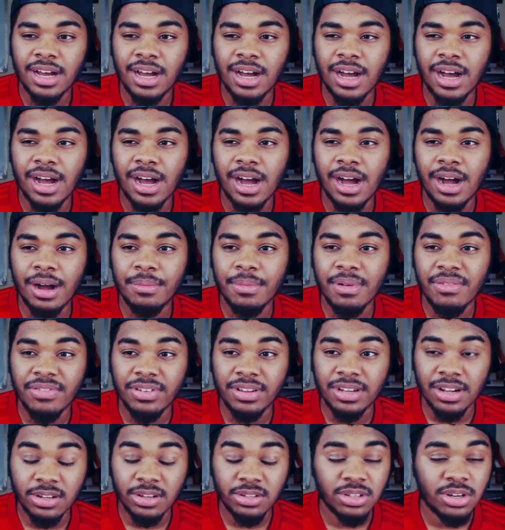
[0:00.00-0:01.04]
I
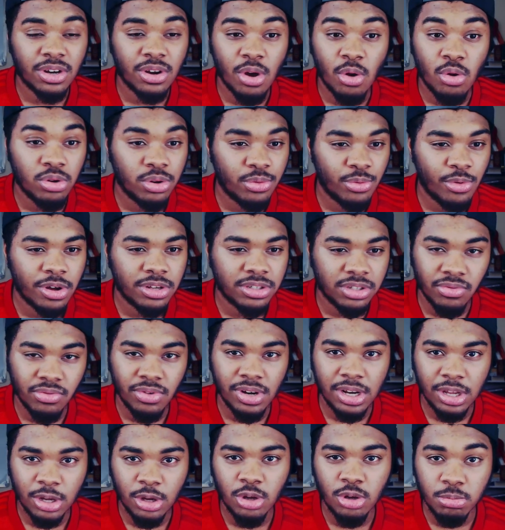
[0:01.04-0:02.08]
think those are the only words that
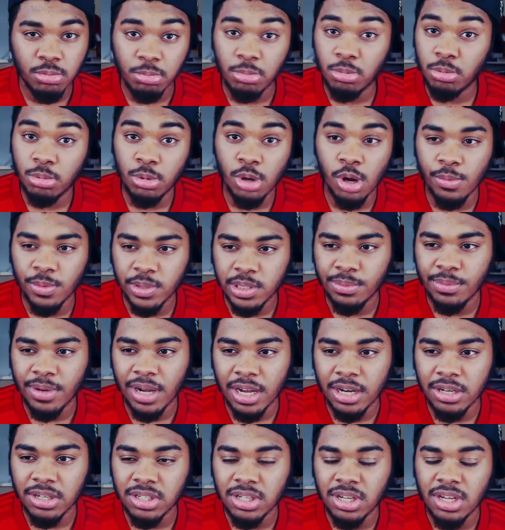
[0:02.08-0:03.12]
really come to
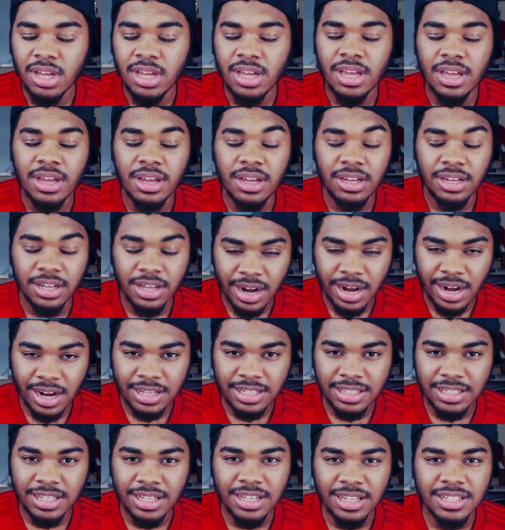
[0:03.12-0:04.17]
mind.
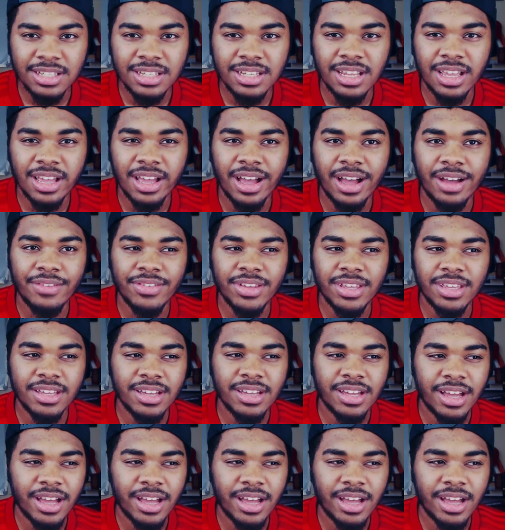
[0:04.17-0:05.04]
Gracias, Javi.